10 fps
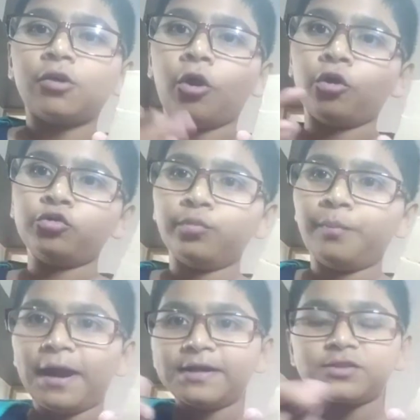or two
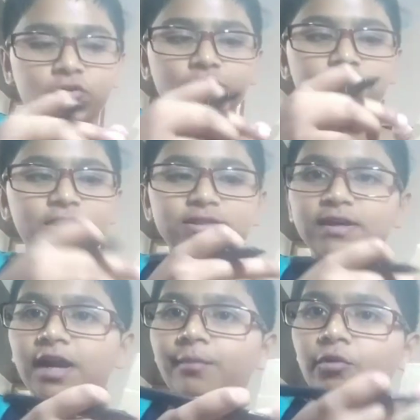parts of this
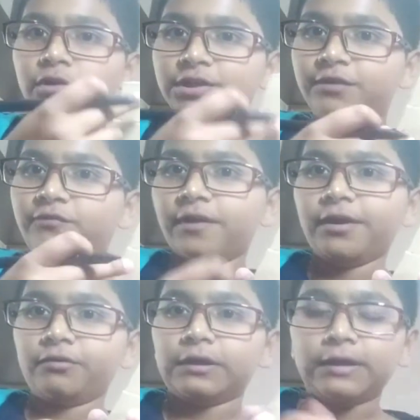cardboard sheet,
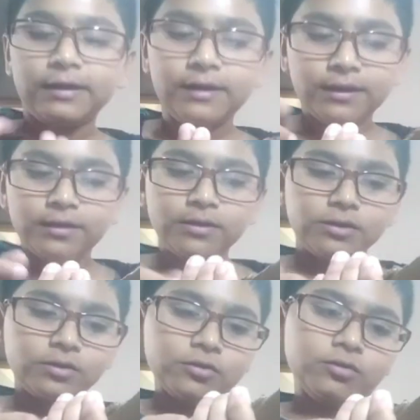front one.
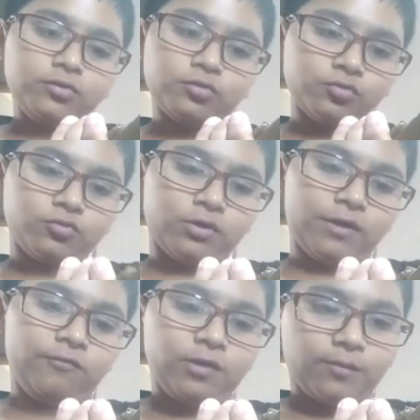So I
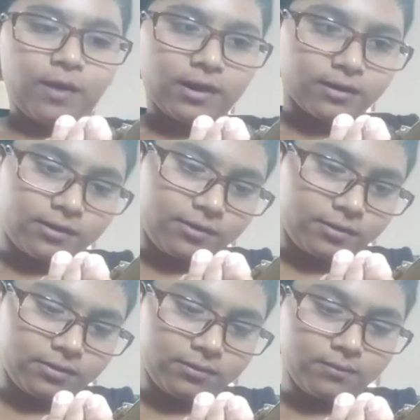will mark
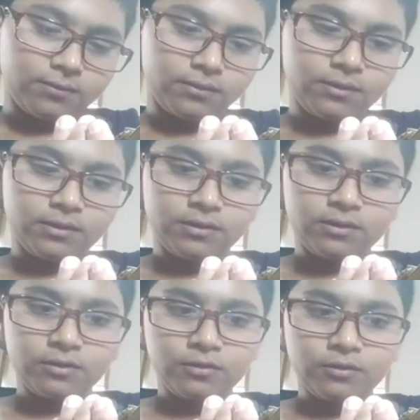
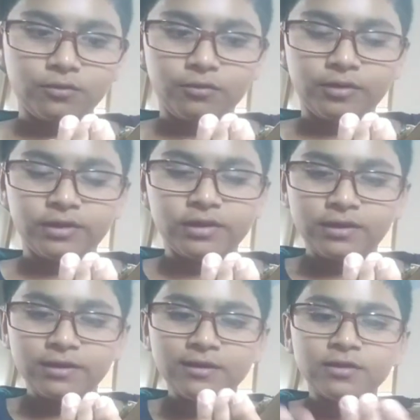over
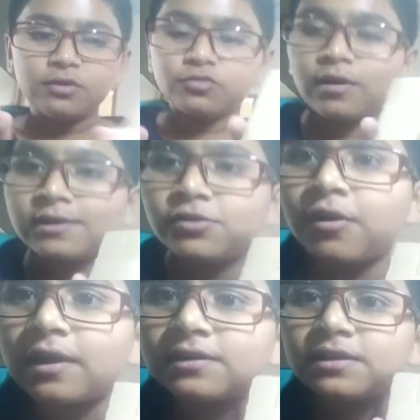here. So as you
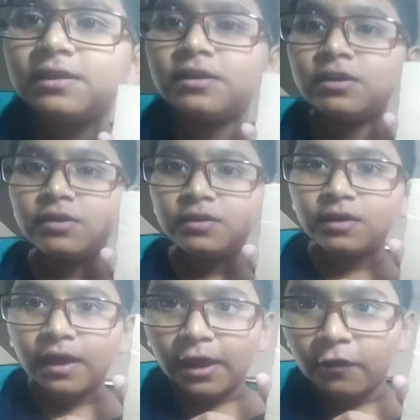can see,
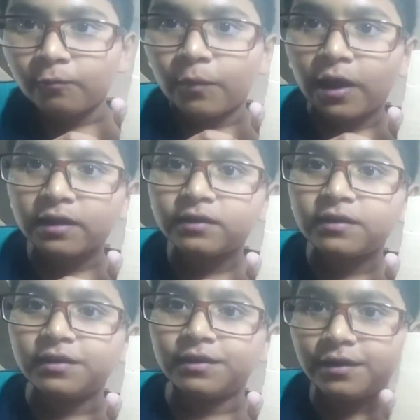I have marked
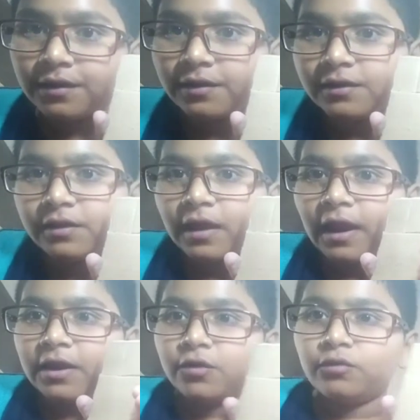here,
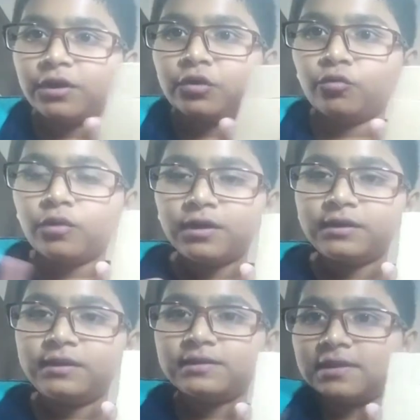and you need to cut
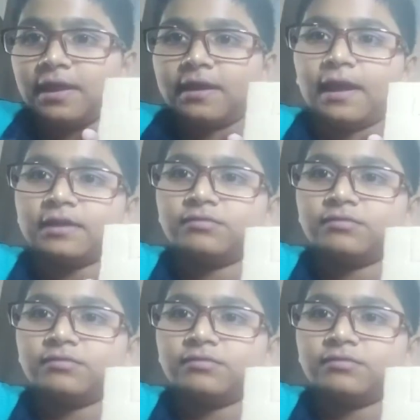this line as